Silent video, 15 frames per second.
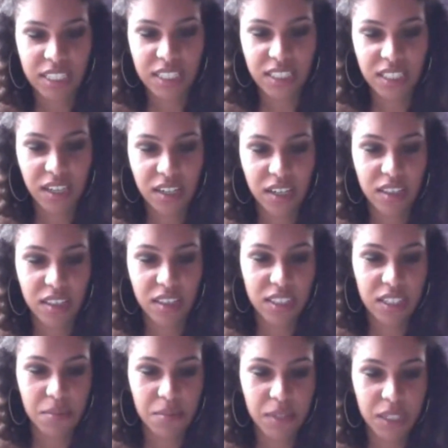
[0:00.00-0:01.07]
He studied
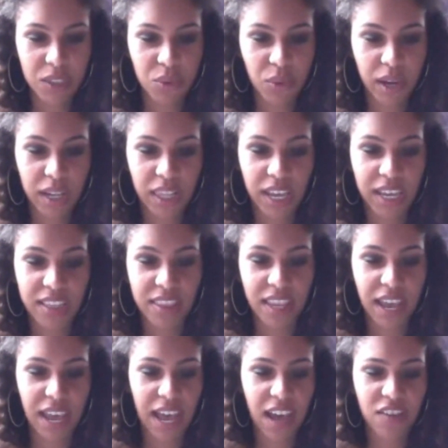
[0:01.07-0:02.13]
the deepening twilight
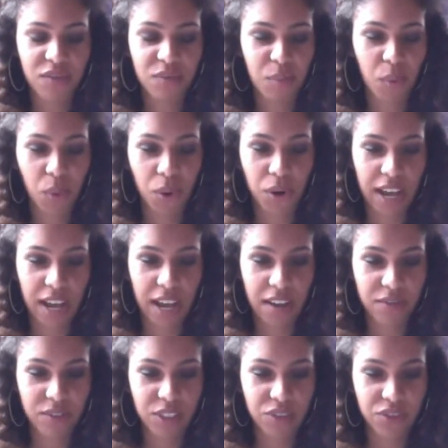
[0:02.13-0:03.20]
in that half-bored,
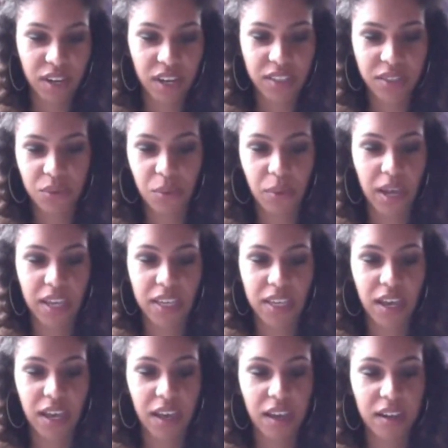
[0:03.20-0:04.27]
half-distracted way
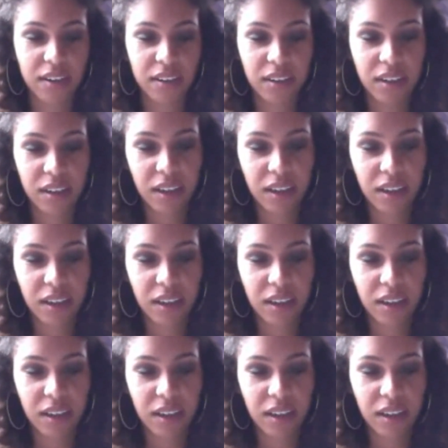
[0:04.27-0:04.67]
he had.